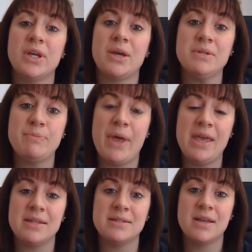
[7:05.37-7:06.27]
they go to
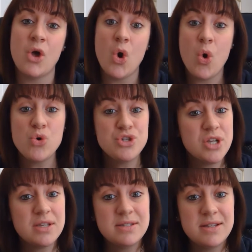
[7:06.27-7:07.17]
bed, or
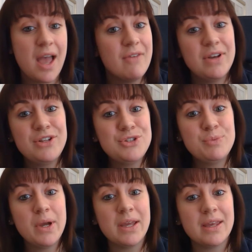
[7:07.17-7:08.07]
just have a lunch
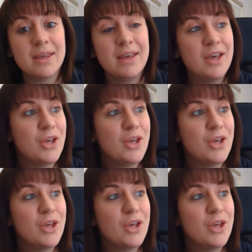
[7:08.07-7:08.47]
break?